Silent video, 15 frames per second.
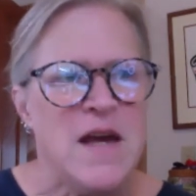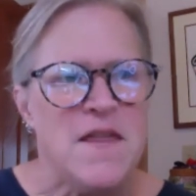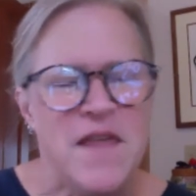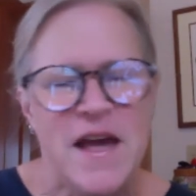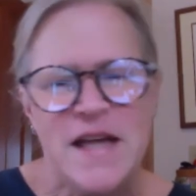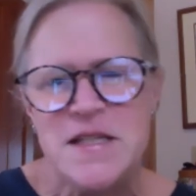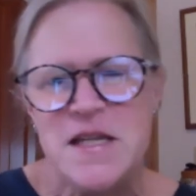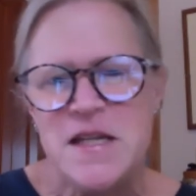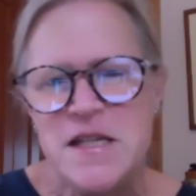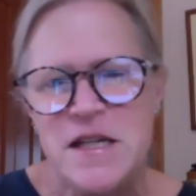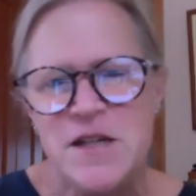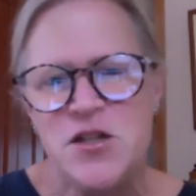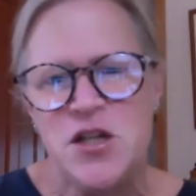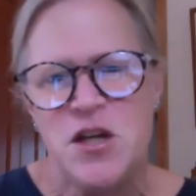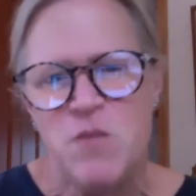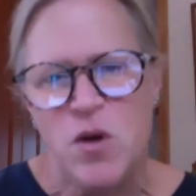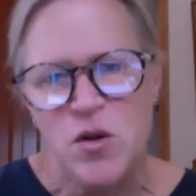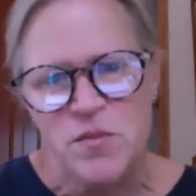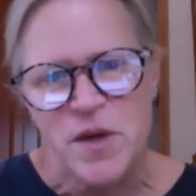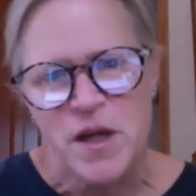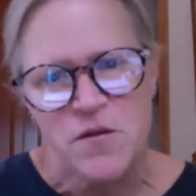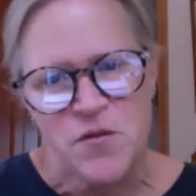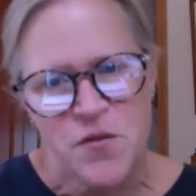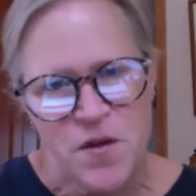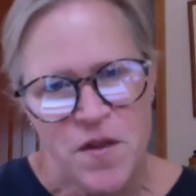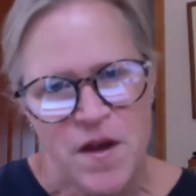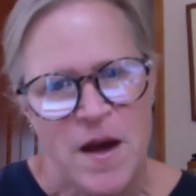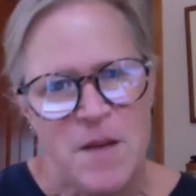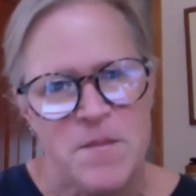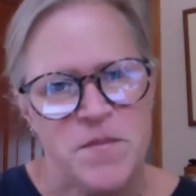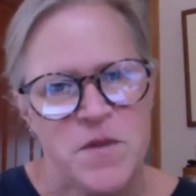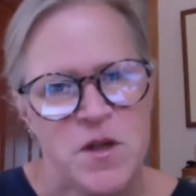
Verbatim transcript: that's a teaching moment for them.